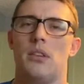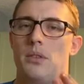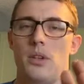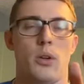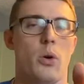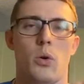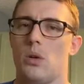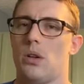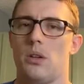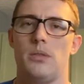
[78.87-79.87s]
the
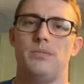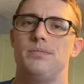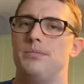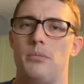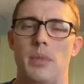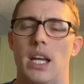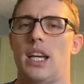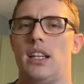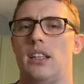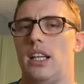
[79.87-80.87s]
core
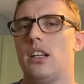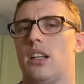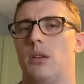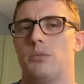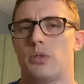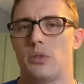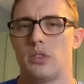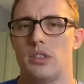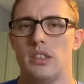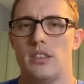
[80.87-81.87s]
main income
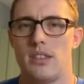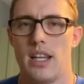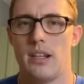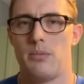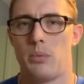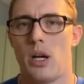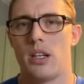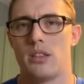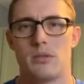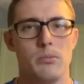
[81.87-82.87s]
sources that have brought
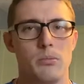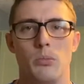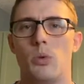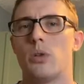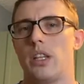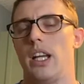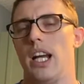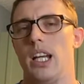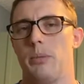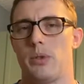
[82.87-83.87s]
us more than
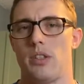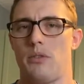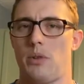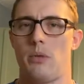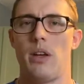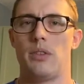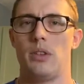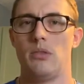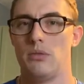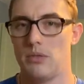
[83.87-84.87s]
80% of our
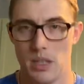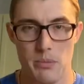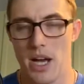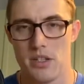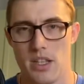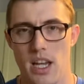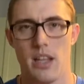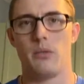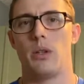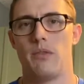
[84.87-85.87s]
revenue. Imagine
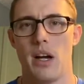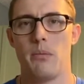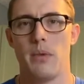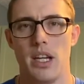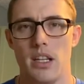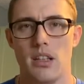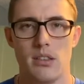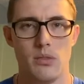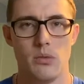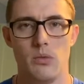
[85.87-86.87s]
that. We've now made
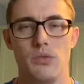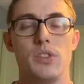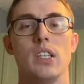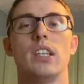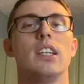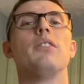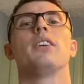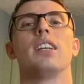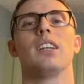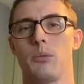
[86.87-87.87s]

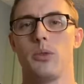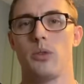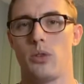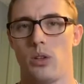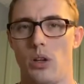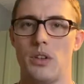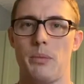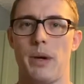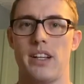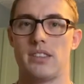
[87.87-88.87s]
significantly more over the
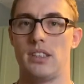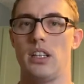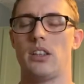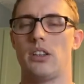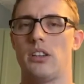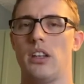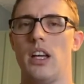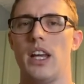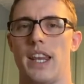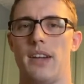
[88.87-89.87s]
past year
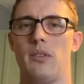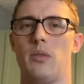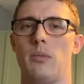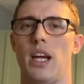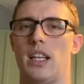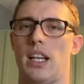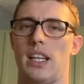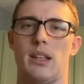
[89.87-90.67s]
than we've made in like